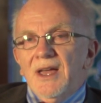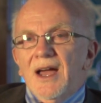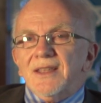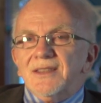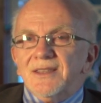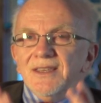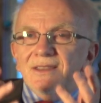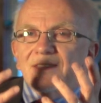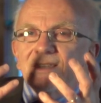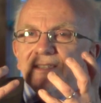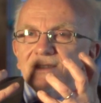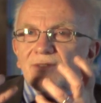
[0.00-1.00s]
I think
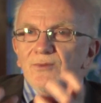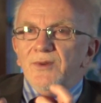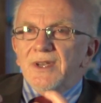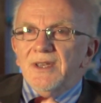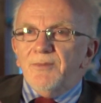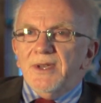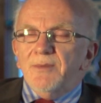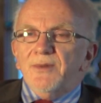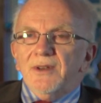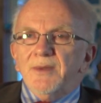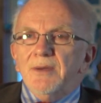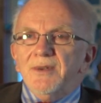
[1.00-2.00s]
these three
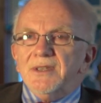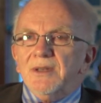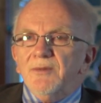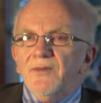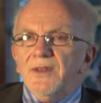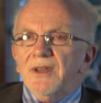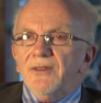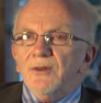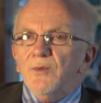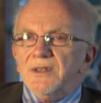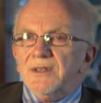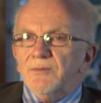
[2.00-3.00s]
people, and maybe some of the other
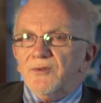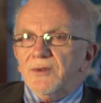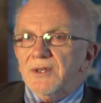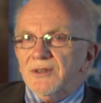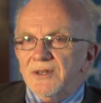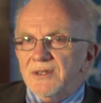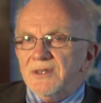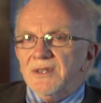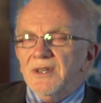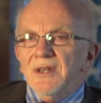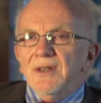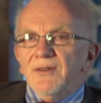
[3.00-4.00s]
wisdom traditions
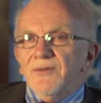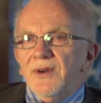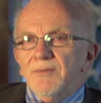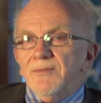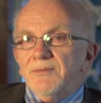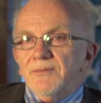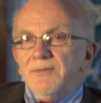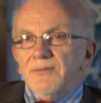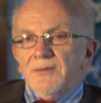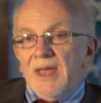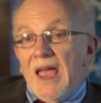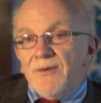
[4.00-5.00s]

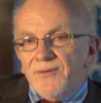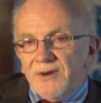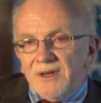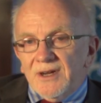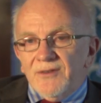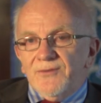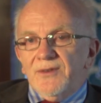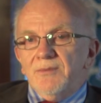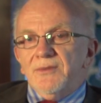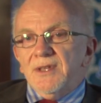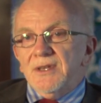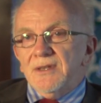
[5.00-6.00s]
from Africa,
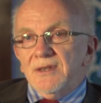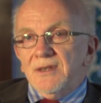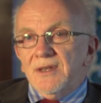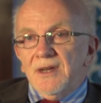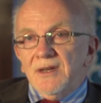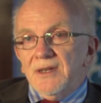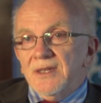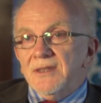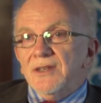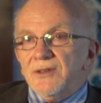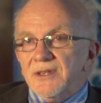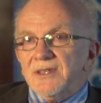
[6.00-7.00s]
from the
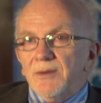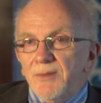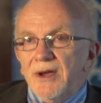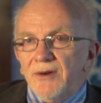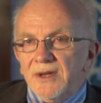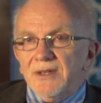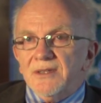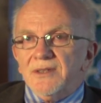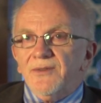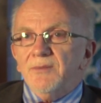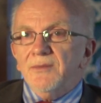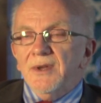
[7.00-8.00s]
indigenous Americans,
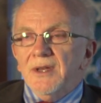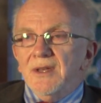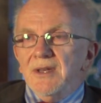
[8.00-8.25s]
from